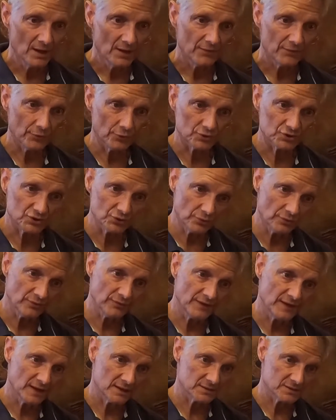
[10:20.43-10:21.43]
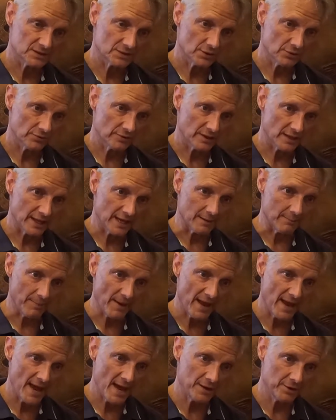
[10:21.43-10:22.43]
There are certain things though, like
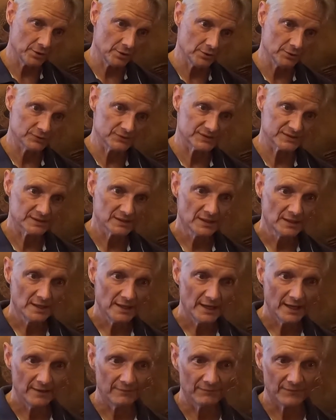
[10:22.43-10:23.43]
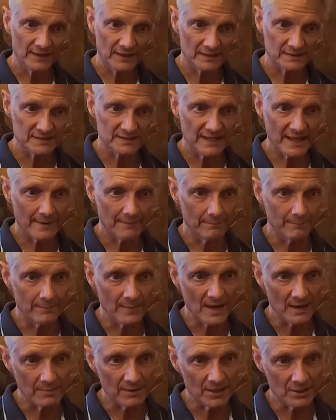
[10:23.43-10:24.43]
panels and things that
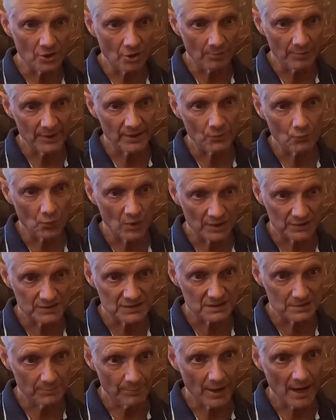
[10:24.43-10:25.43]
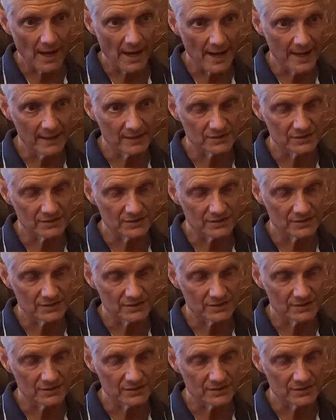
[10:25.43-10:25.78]
maybe nobody wants to buy,